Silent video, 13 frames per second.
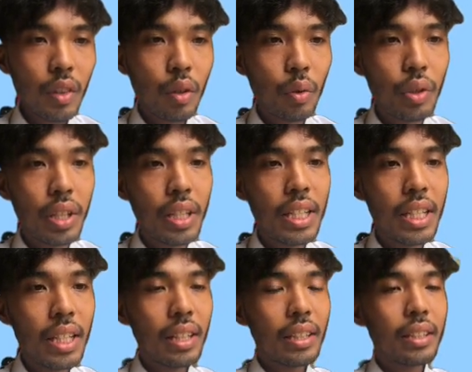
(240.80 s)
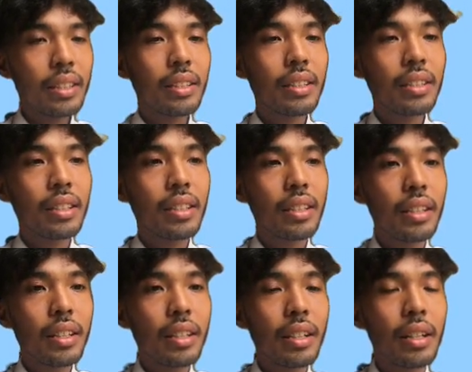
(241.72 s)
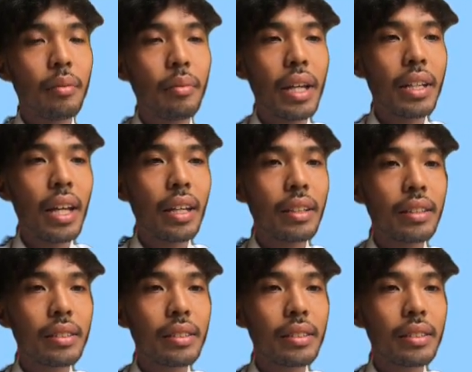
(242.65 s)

we need a magnet.